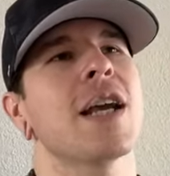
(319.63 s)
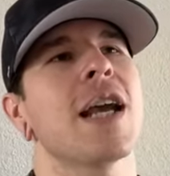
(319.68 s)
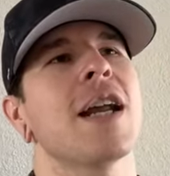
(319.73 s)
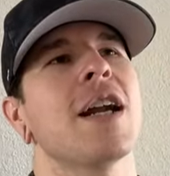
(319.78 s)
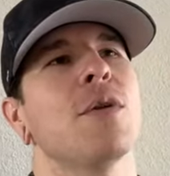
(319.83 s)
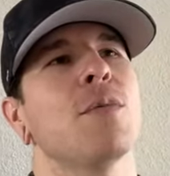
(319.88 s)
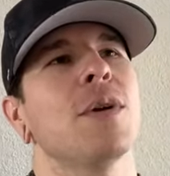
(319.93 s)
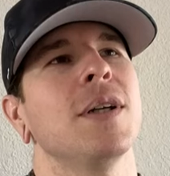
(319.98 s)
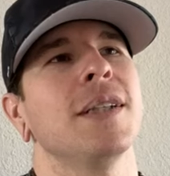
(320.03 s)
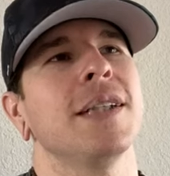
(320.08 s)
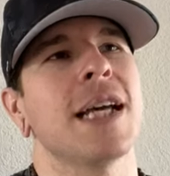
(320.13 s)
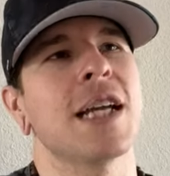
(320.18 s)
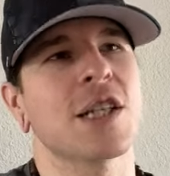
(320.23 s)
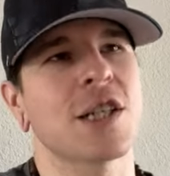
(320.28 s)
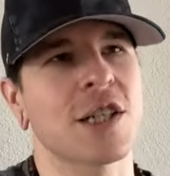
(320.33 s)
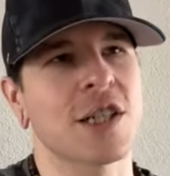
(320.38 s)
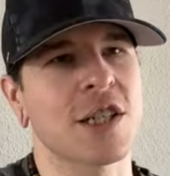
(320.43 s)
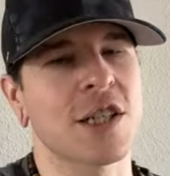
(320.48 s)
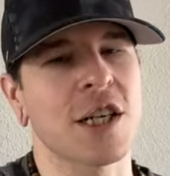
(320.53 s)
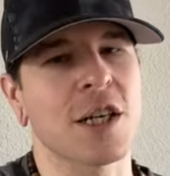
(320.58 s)
a
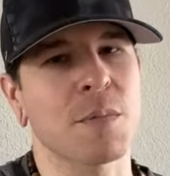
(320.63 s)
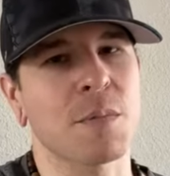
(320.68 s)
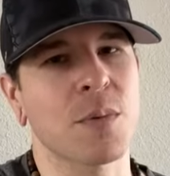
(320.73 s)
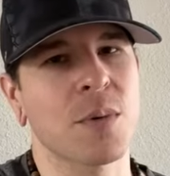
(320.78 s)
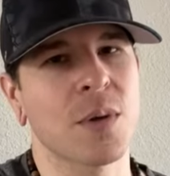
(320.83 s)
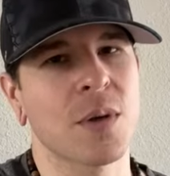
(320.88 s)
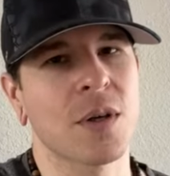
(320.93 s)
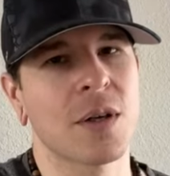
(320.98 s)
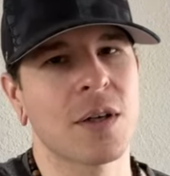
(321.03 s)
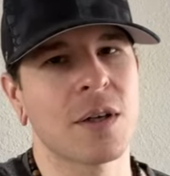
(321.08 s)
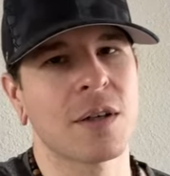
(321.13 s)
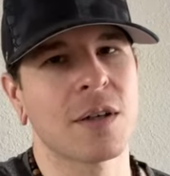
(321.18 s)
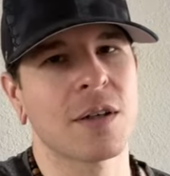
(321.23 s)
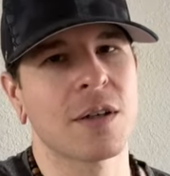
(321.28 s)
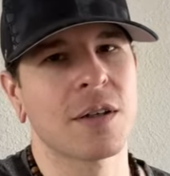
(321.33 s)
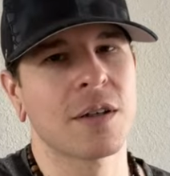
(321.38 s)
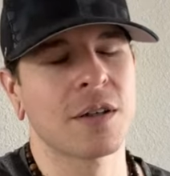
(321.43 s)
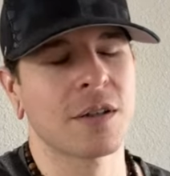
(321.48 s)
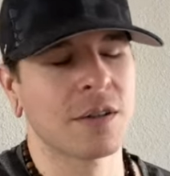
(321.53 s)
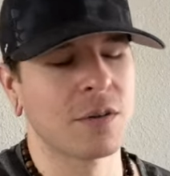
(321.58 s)
relationship
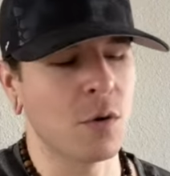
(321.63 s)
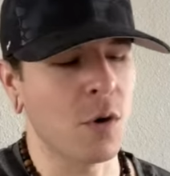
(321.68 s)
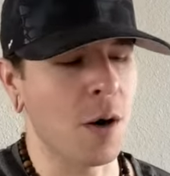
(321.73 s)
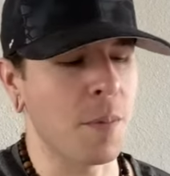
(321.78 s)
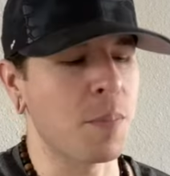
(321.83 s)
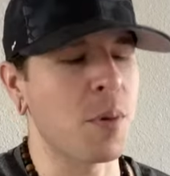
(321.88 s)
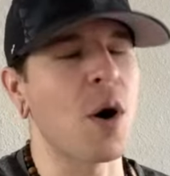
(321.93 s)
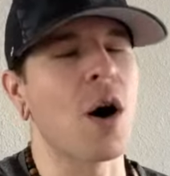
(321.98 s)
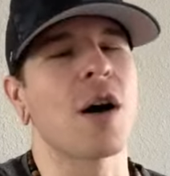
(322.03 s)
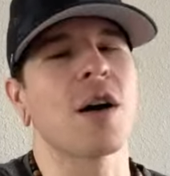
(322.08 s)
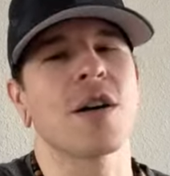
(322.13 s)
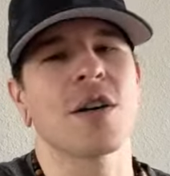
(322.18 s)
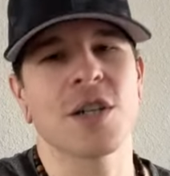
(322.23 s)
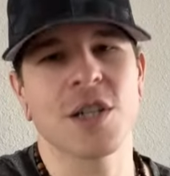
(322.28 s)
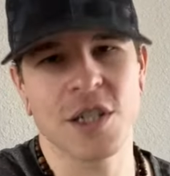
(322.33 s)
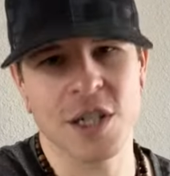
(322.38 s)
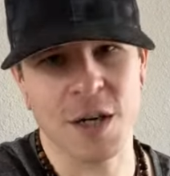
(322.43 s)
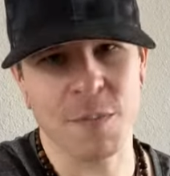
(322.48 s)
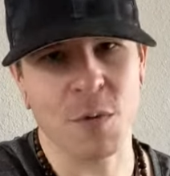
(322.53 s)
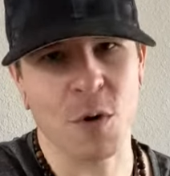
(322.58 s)
or a
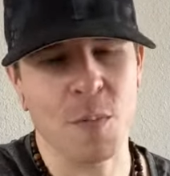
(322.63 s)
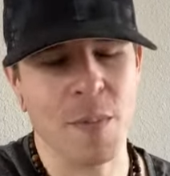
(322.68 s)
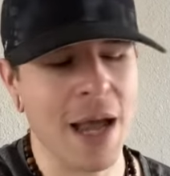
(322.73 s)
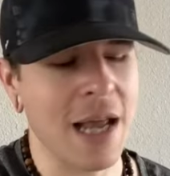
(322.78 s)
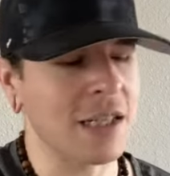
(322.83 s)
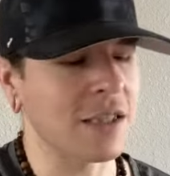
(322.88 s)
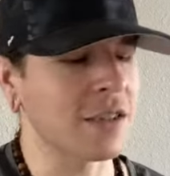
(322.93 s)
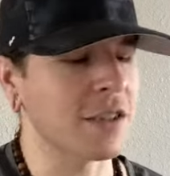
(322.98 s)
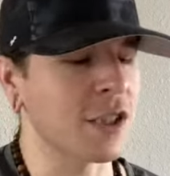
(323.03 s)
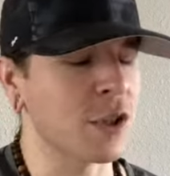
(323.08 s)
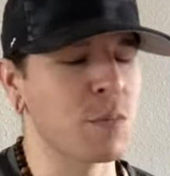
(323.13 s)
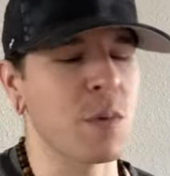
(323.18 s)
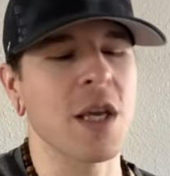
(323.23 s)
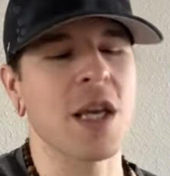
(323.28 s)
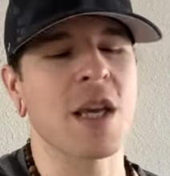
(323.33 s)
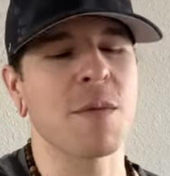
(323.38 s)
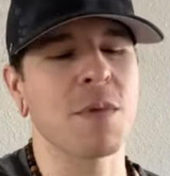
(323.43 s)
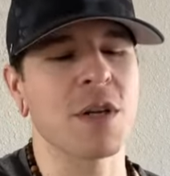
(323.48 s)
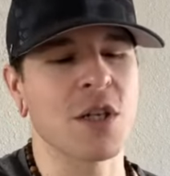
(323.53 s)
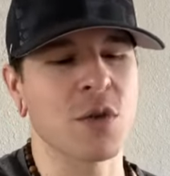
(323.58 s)
partnership, romantically
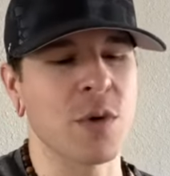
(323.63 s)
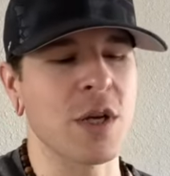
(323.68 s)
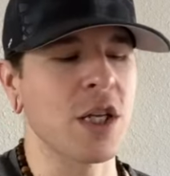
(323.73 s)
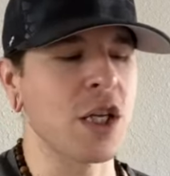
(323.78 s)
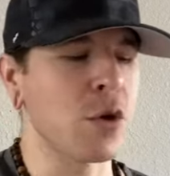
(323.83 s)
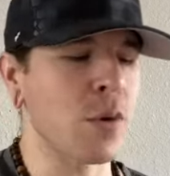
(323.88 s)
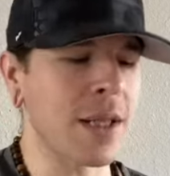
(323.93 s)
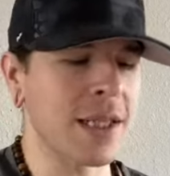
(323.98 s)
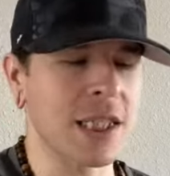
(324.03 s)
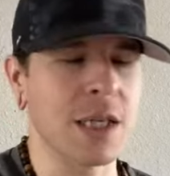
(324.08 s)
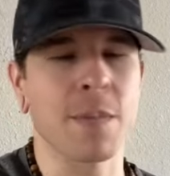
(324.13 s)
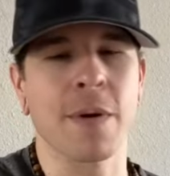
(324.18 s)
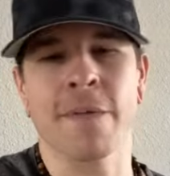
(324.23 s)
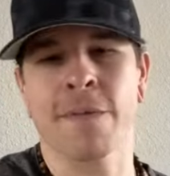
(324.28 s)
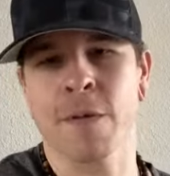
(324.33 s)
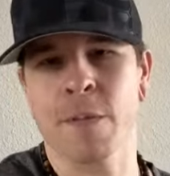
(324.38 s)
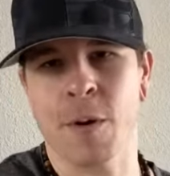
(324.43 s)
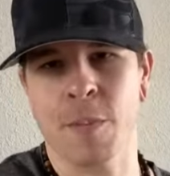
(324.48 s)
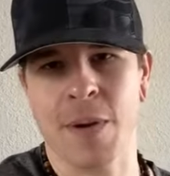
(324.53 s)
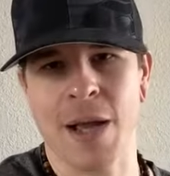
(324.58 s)
speaking, between you and someone
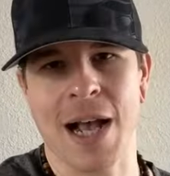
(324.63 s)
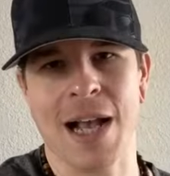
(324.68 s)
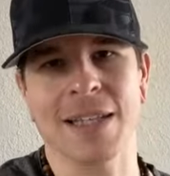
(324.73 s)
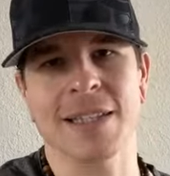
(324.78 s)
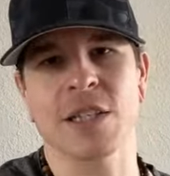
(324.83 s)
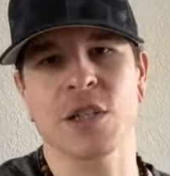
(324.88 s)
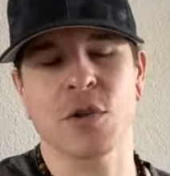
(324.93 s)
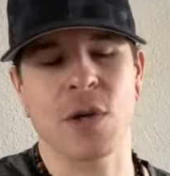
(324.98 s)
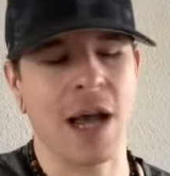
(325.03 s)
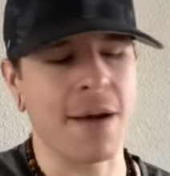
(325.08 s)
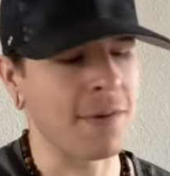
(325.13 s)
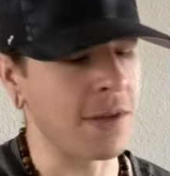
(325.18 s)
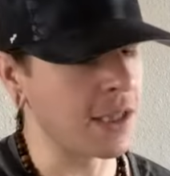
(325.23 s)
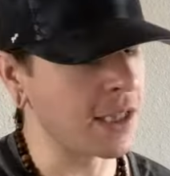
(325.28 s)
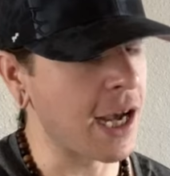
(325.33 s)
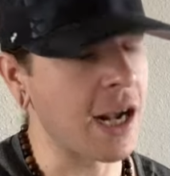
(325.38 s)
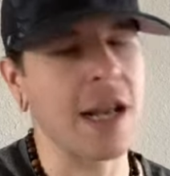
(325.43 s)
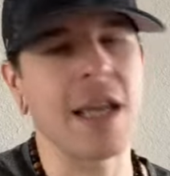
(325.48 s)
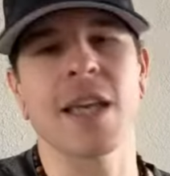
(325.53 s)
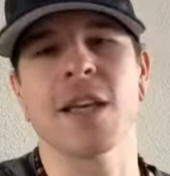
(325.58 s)
from your past that you have a
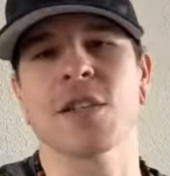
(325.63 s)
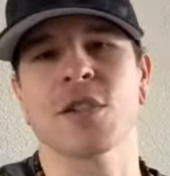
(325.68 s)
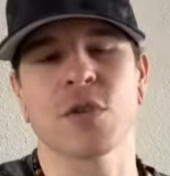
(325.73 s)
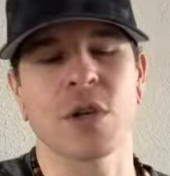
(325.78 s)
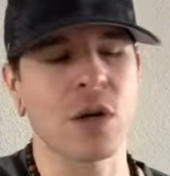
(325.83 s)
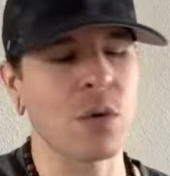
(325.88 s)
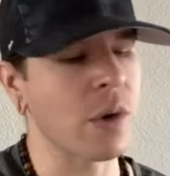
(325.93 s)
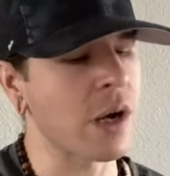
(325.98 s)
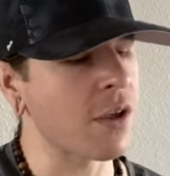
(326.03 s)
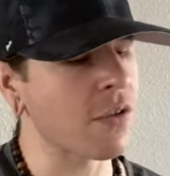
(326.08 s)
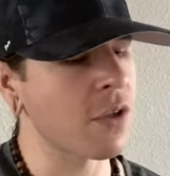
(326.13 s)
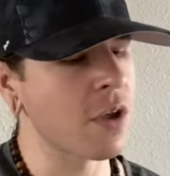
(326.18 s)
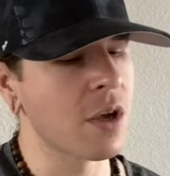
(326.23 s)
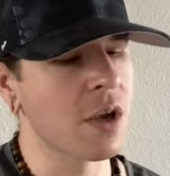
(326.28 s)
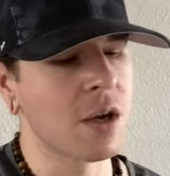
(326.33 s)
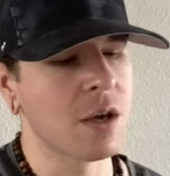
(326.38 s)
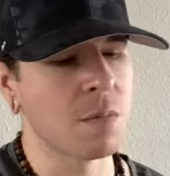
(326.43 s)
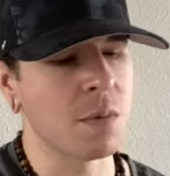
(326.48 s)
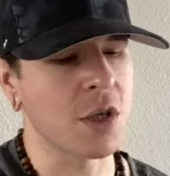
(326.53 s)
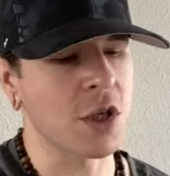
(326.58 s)
lot of history with,
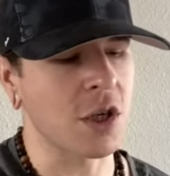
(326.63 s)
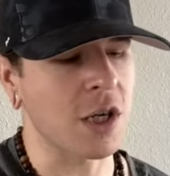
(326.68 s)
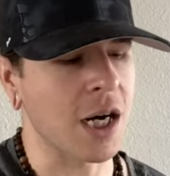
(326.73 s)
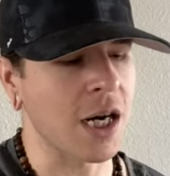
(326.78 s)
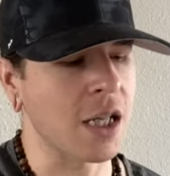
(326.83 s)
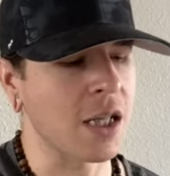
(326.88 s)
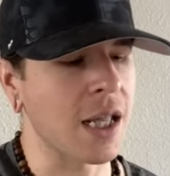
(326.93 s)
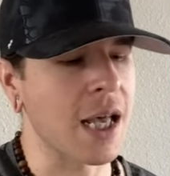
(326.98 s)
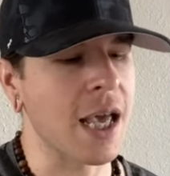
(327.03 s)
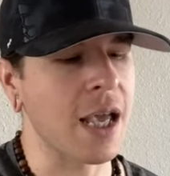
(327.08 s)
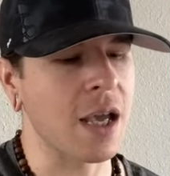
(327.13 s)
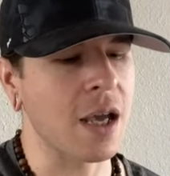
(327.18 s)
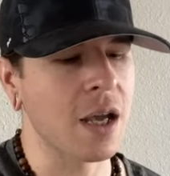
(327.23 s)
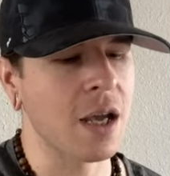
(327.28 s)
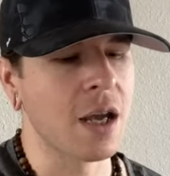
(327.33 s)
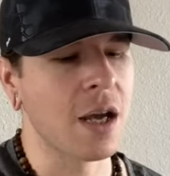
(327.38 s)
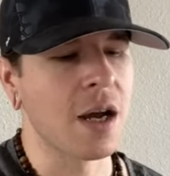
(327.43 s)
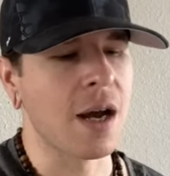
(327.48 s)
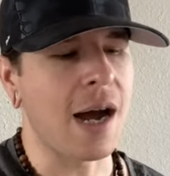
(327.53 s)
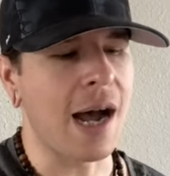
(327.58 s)
but you're kind of like,
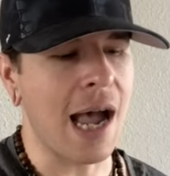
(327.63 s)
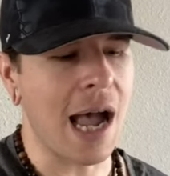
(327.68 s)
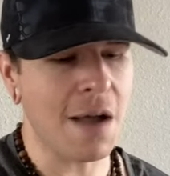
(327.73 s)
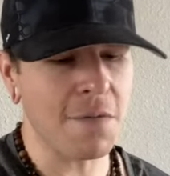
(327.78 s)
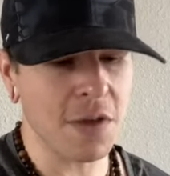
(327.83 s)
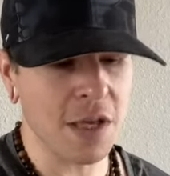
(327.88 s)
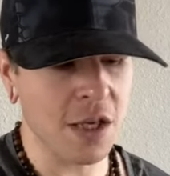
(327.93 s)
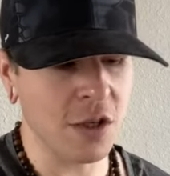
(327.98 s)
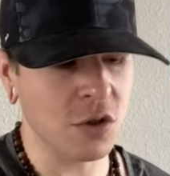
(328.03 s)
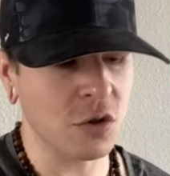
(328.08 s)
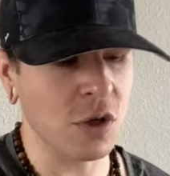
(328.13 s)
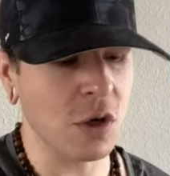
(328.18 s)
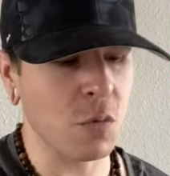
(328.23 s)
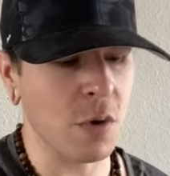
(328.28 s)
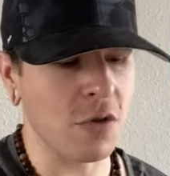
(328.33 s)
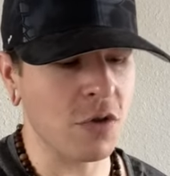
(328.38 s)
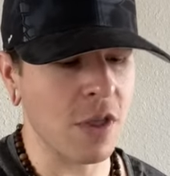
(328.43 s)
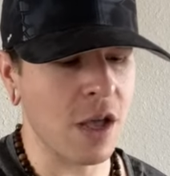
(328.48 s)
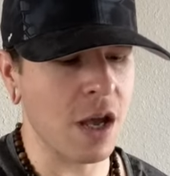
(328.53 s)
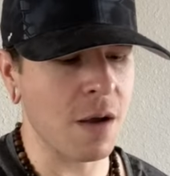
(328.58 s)
I have a history
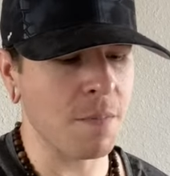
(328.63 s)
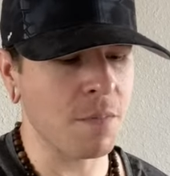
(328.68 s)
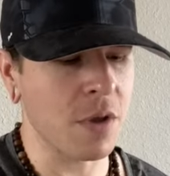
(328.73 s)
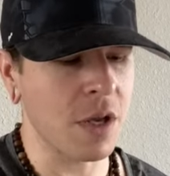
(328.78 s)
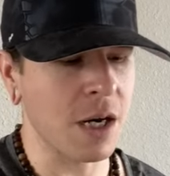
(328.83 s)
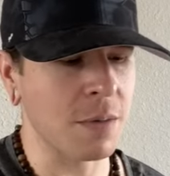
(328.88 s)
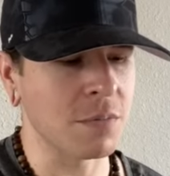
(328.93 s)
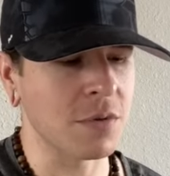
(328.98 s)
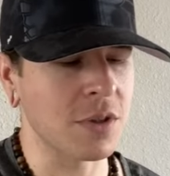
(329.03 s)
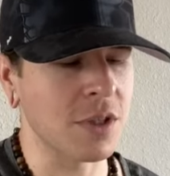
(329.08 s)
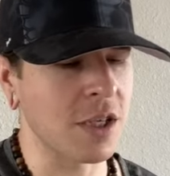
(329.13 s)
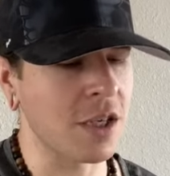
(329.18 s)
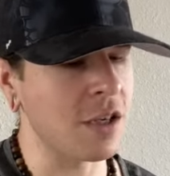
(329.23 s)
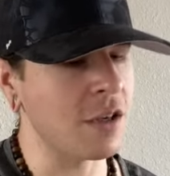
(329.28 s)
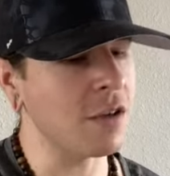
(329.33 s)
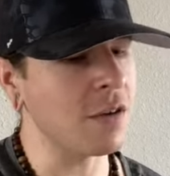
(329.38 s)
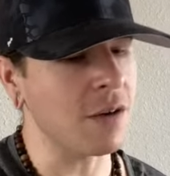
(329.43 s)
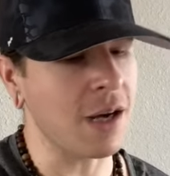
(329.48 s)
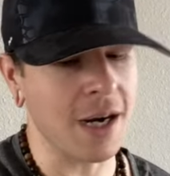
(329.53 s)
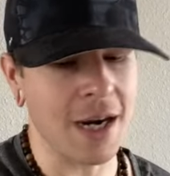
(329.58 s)
with them,
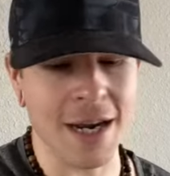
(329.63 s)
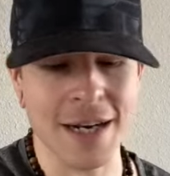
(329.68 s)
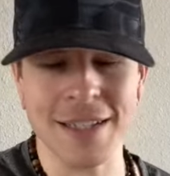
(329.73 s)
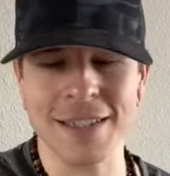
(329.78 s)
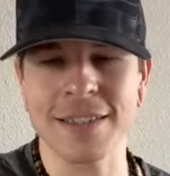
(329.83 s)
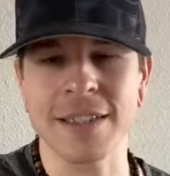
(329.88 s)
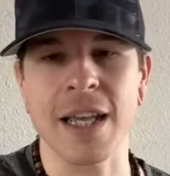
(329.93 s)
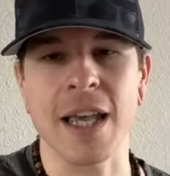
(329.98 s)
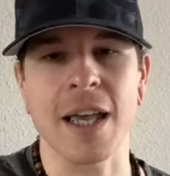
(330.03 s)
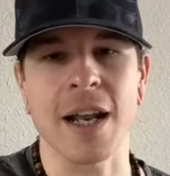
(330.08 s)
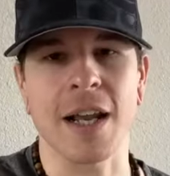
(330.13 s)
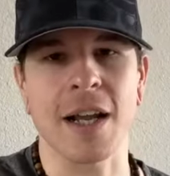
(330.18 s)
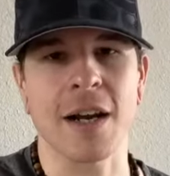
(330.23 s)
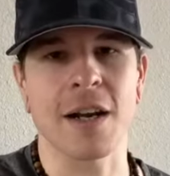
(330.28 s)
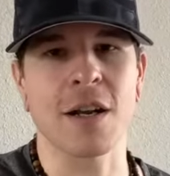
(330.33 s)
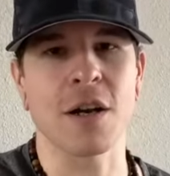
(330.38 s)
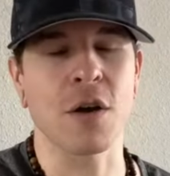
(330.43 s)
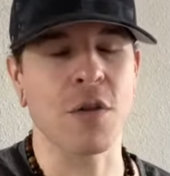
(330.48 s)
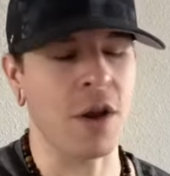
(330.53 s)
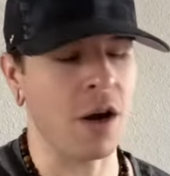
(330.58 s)
and I gotta
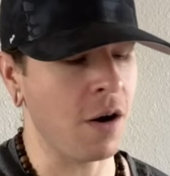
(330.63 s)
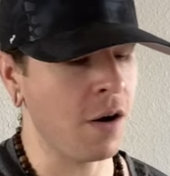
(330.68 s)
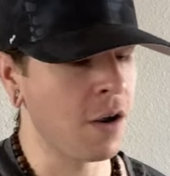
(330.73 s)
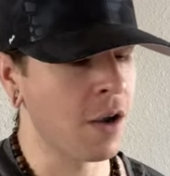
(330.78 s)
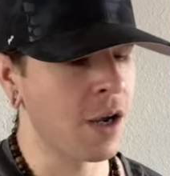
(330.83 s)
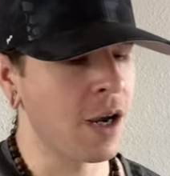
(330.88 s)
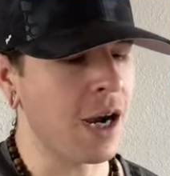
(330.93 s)
go there.